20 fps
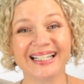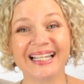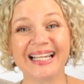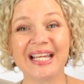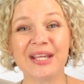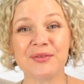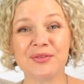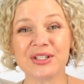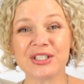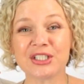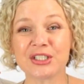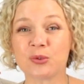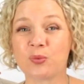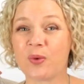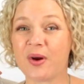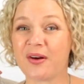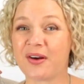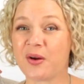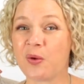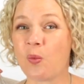even just
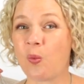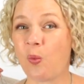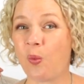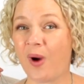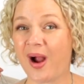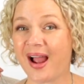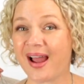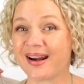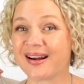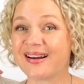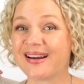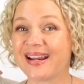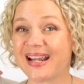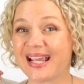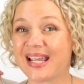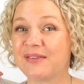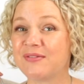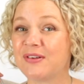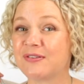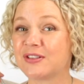wearing one,
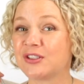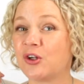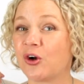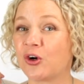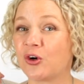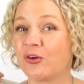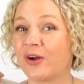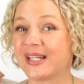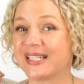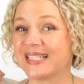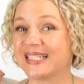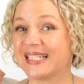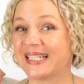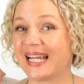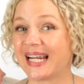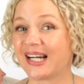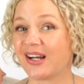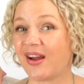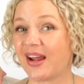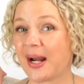even if it's not correcting your
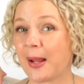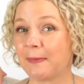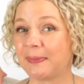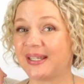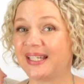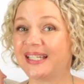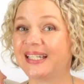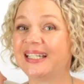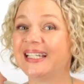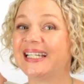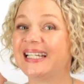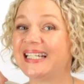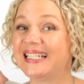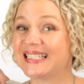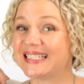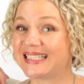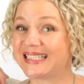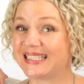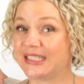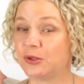neckline up here, it
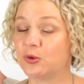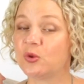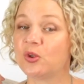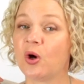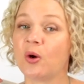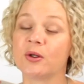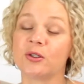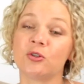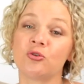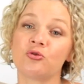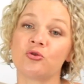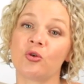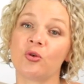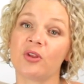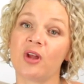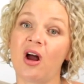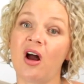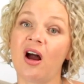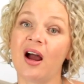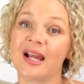is still going to draw
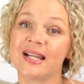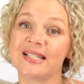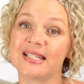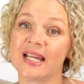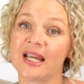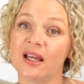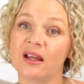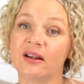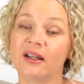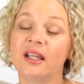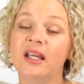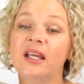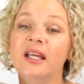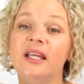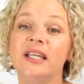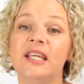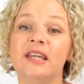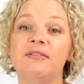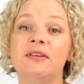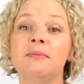the eye down,
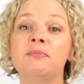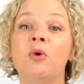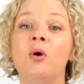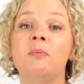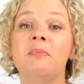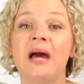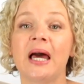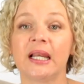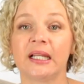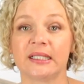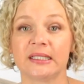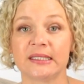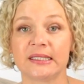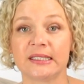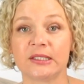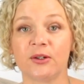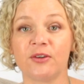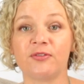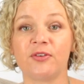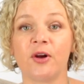giving more balance.
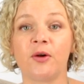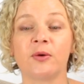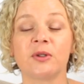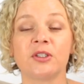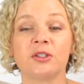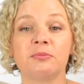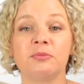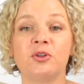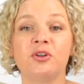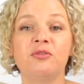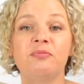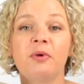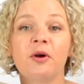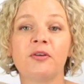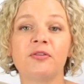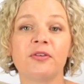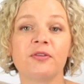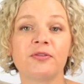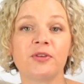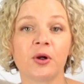So if I were to move
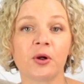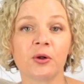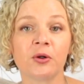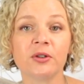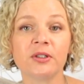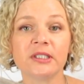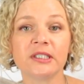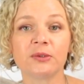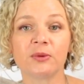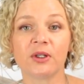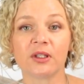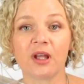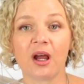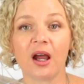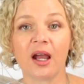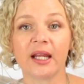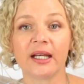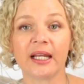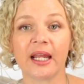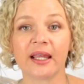both of those, we've got the
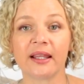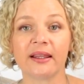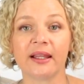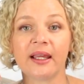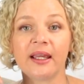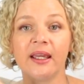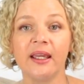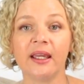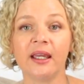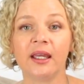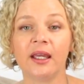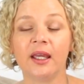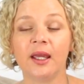high neck there,